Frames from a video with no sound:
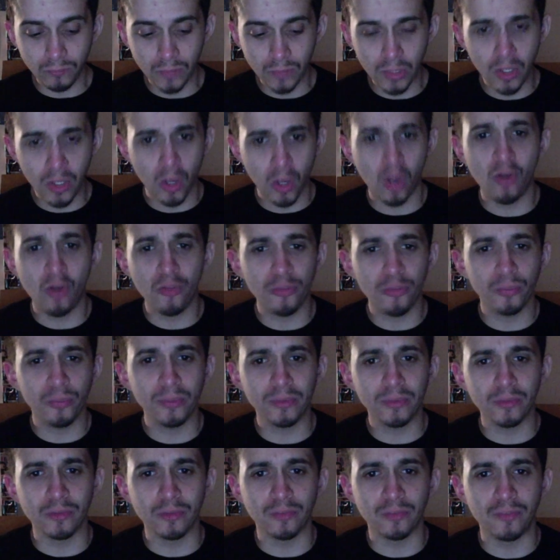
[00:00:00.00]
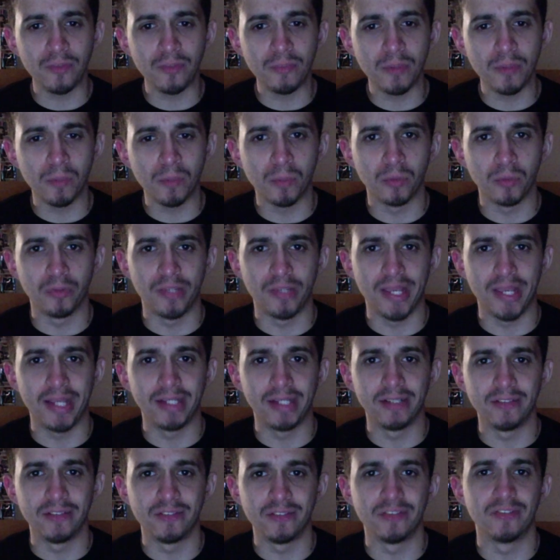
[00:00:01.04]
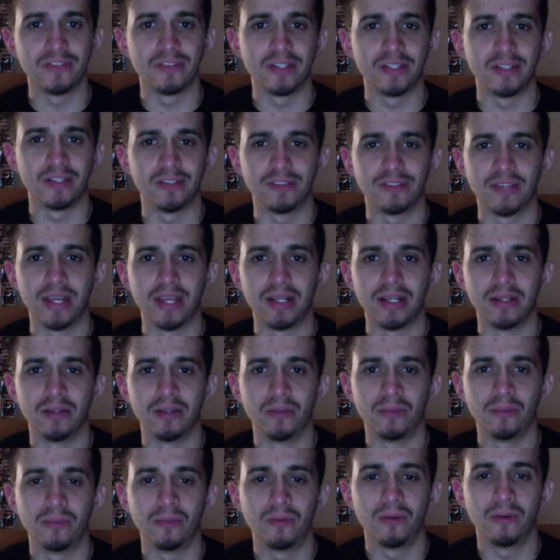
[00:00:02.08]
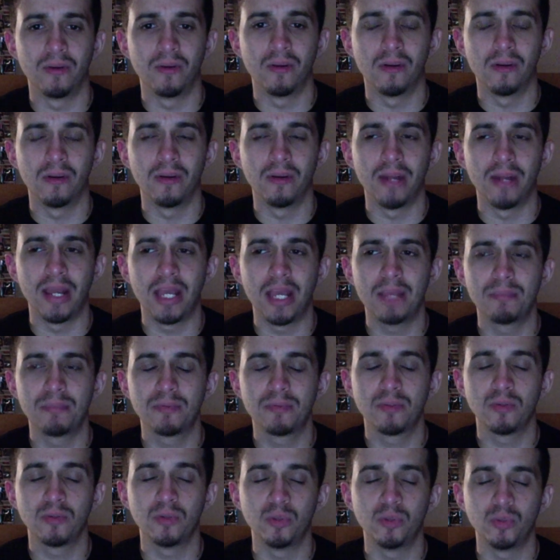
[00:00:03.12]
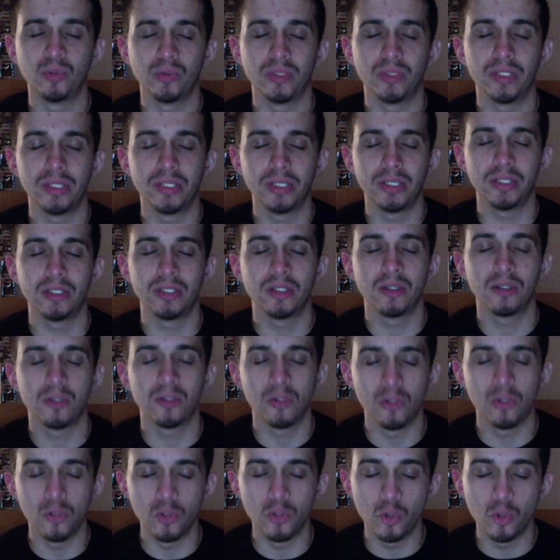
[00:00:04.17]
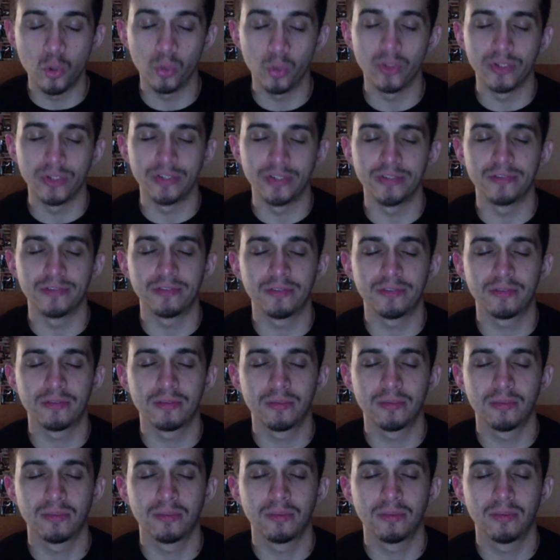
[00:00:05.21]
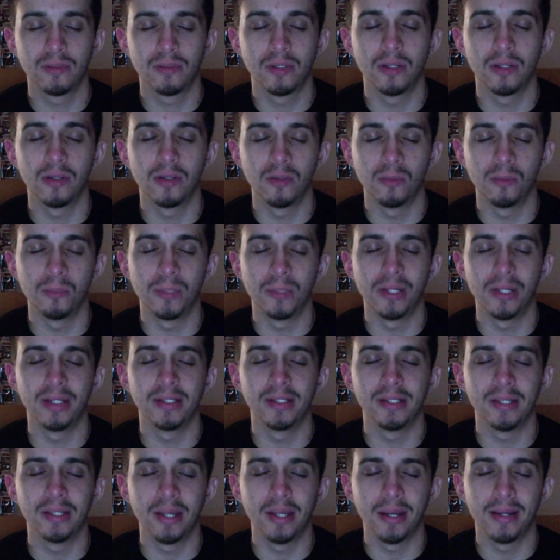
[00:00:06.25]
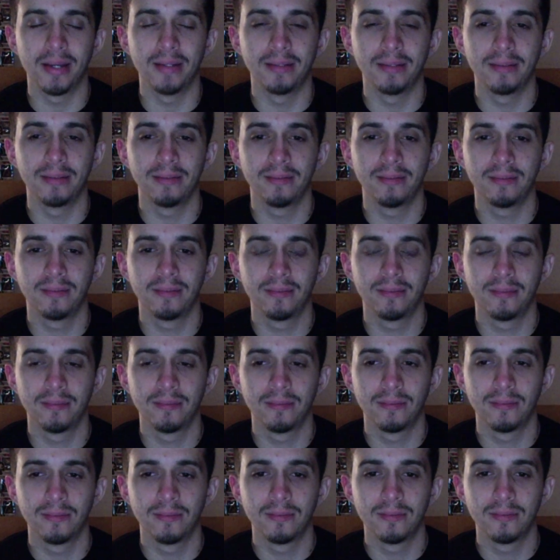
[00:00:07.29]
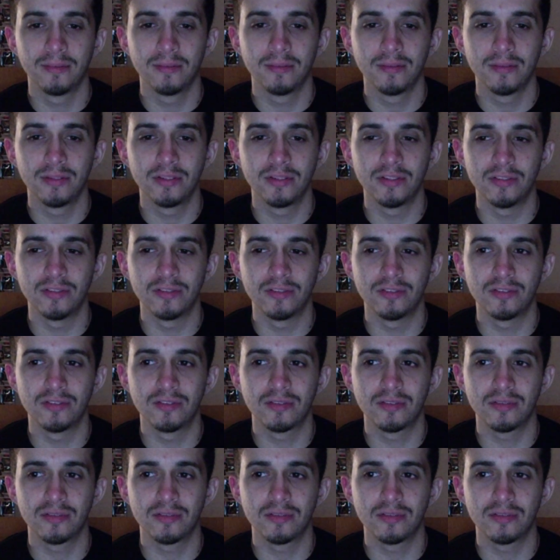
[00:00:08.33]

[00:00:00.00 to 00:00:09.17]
all three of those female protagonists, just on a side note, are absolutely gorgeous. Oh my god. Just...